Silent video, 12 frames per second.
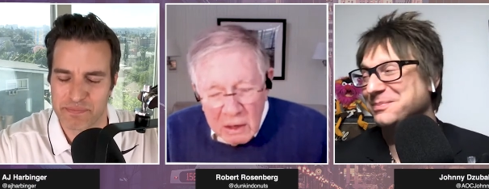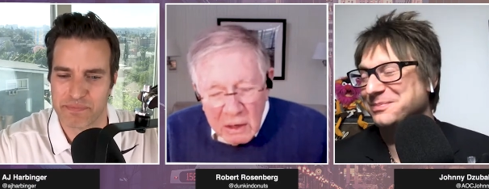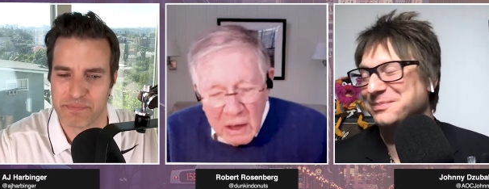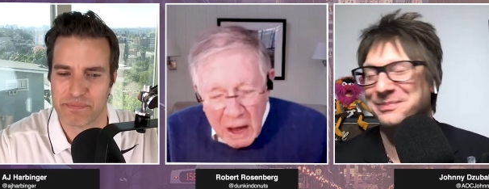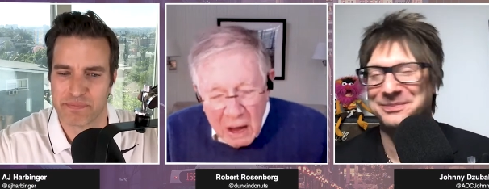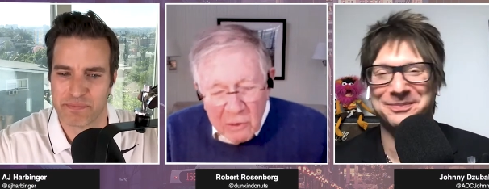
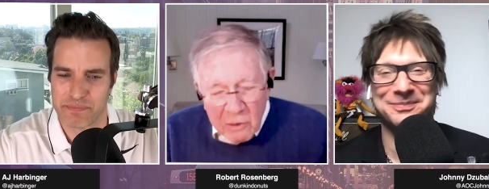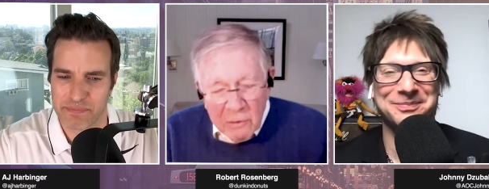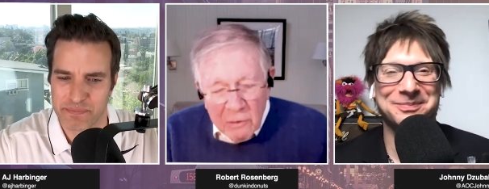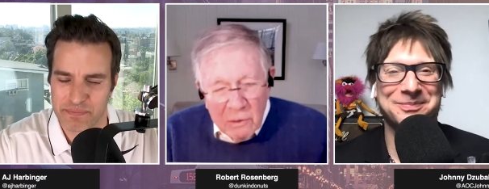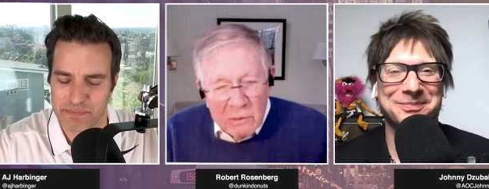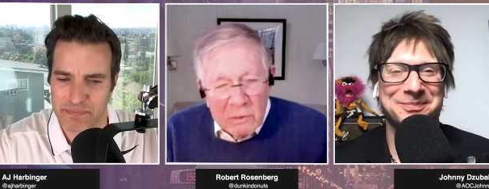Speaker 1: encounter
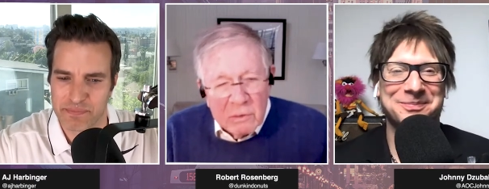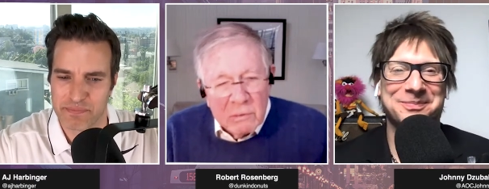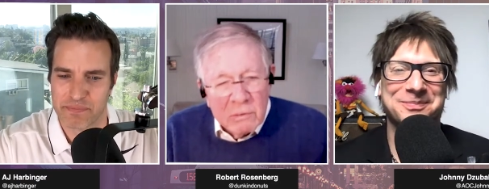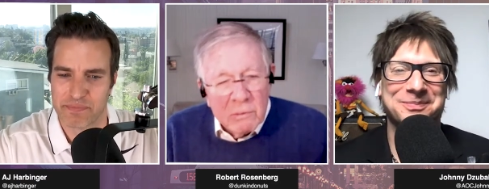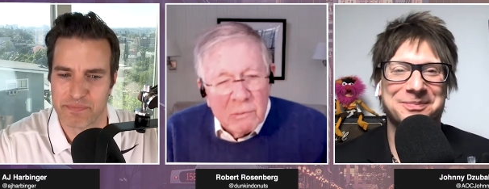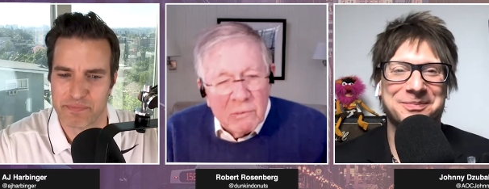
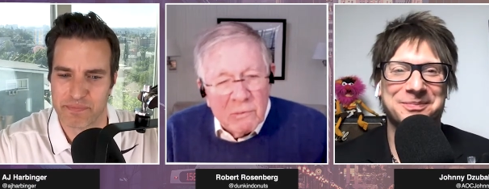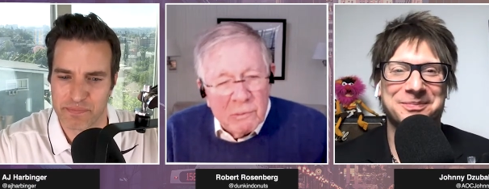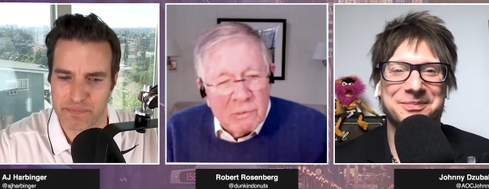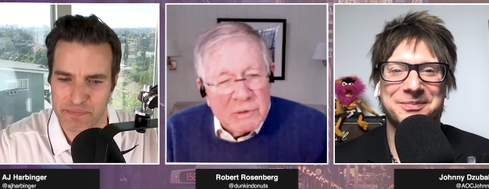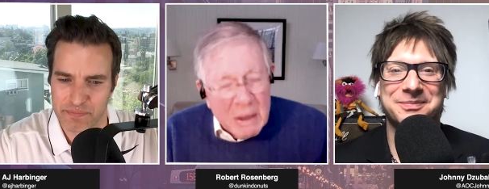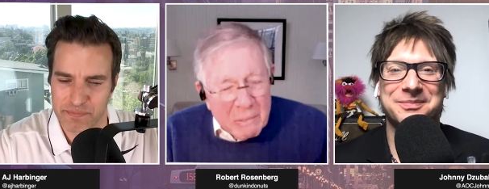
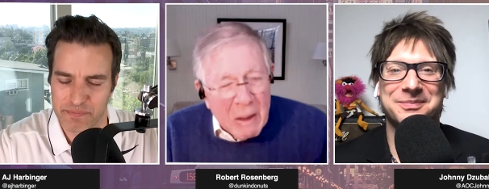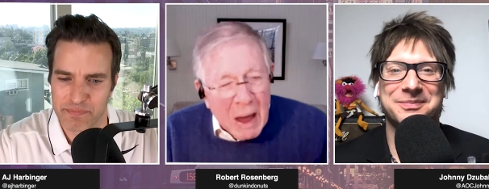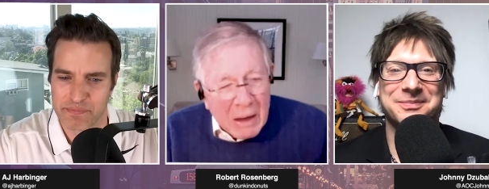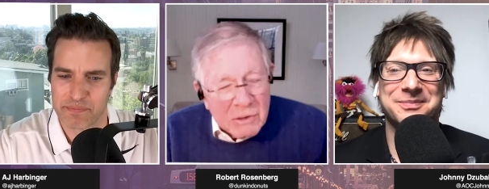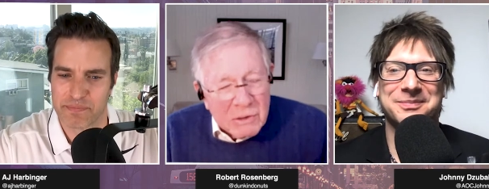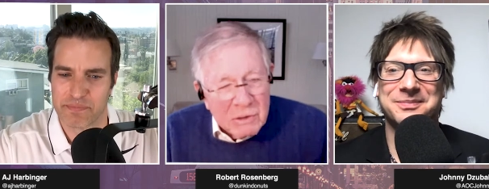
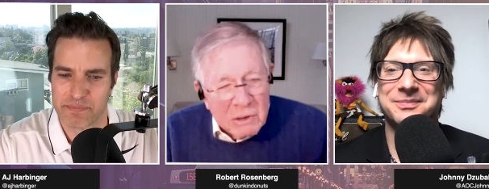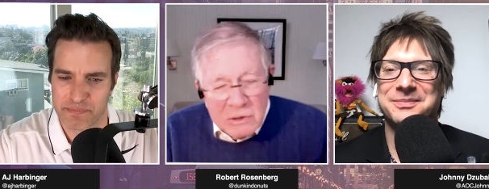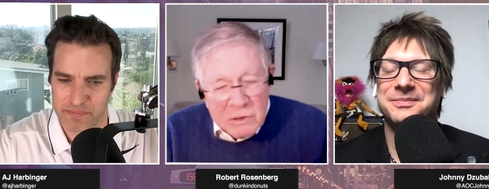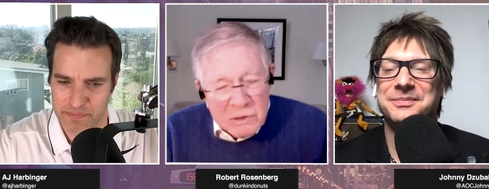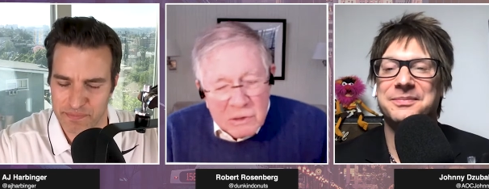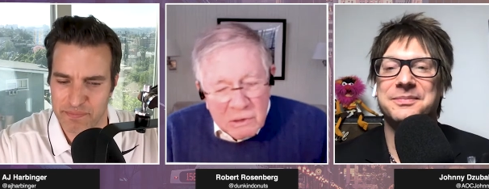setbacks. They
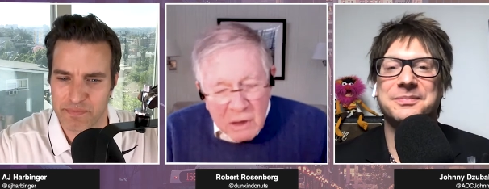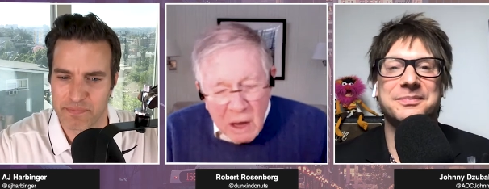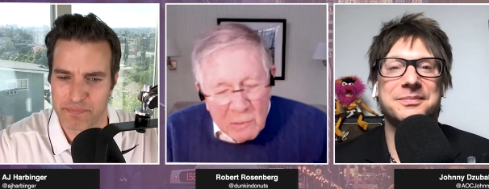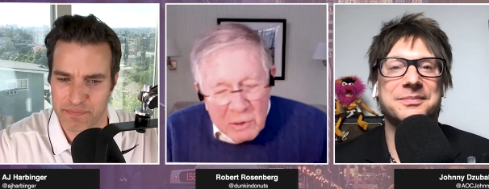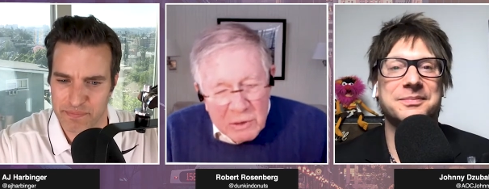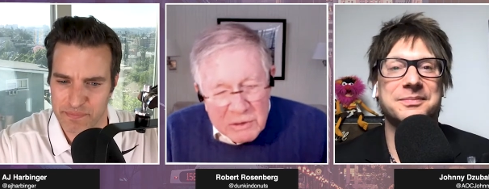just
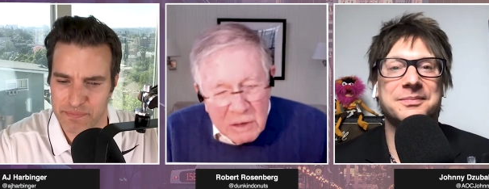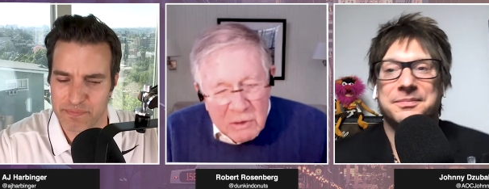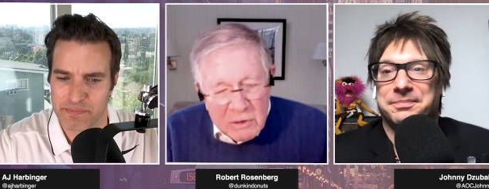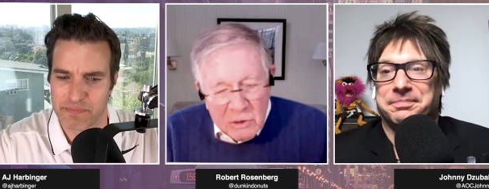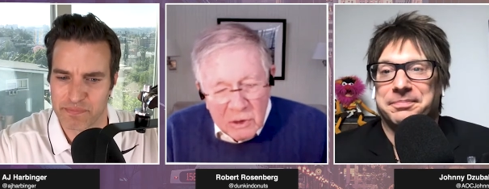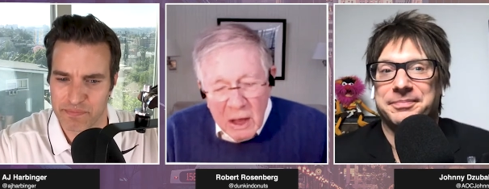come with the
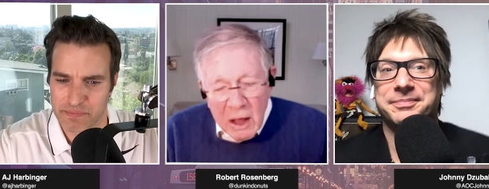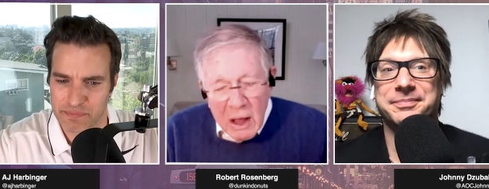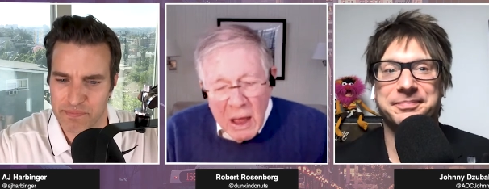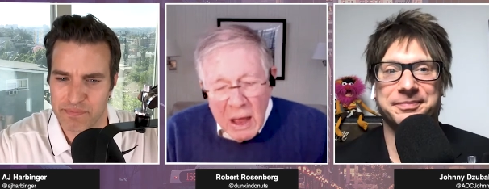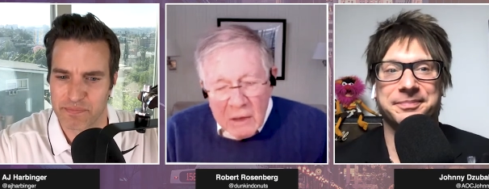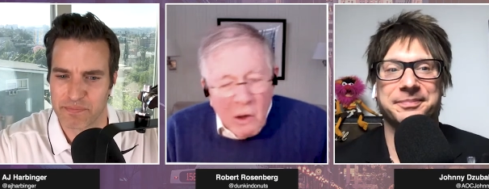territory
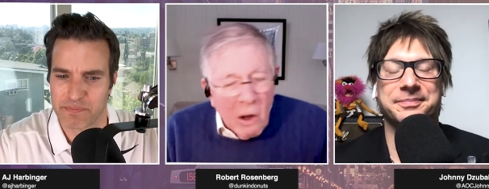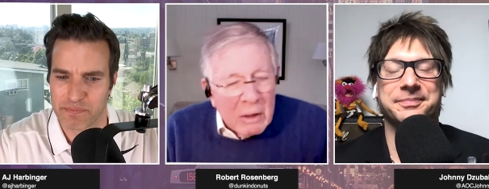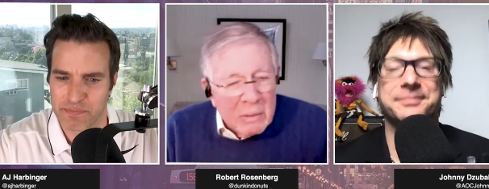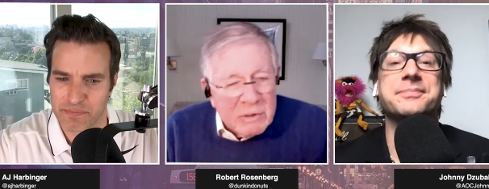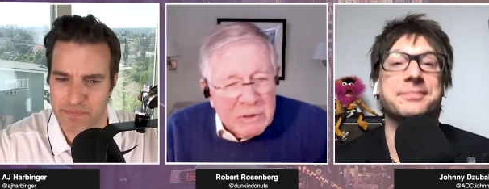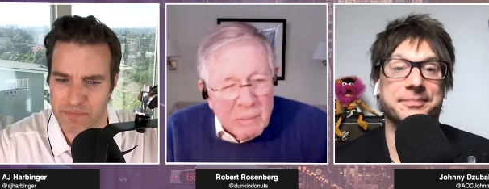and call
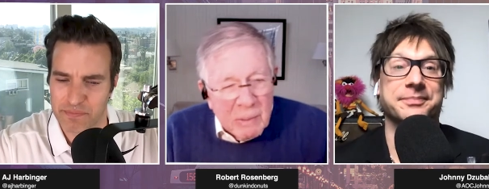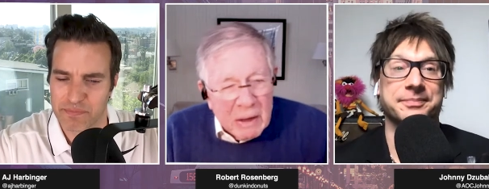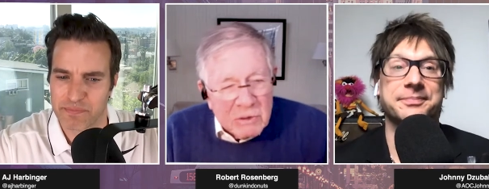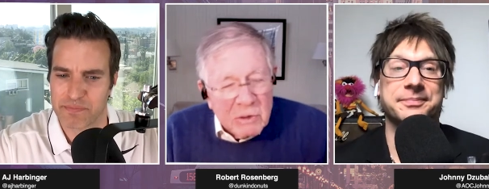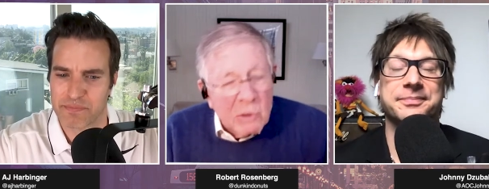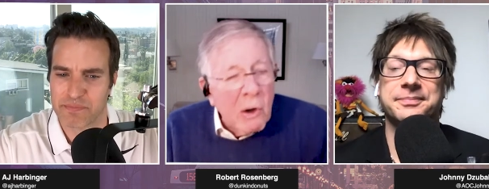them
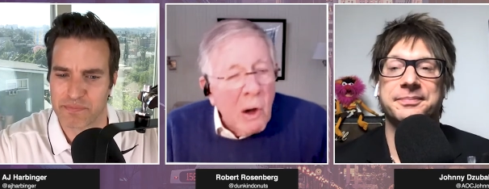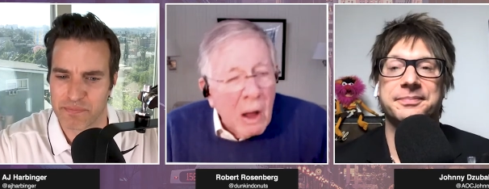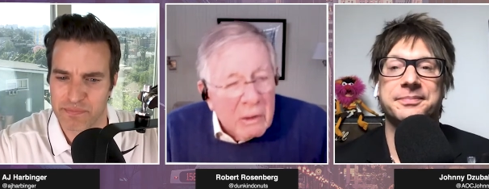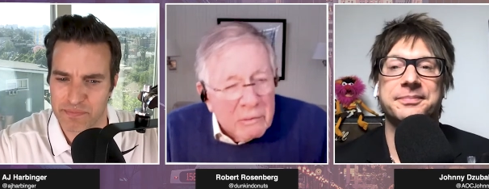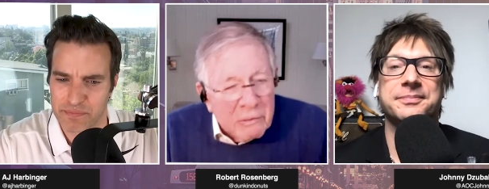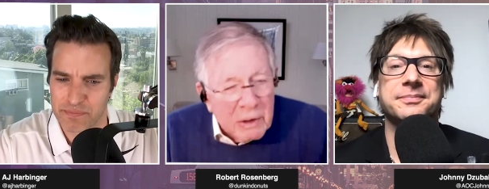setbacks. Don't
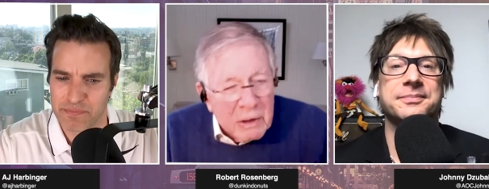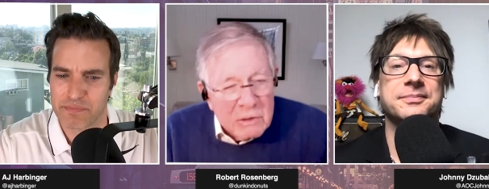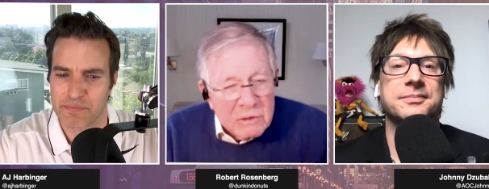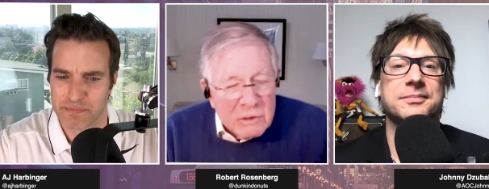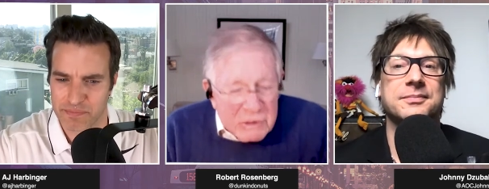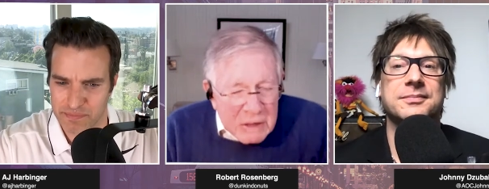call them failures, they're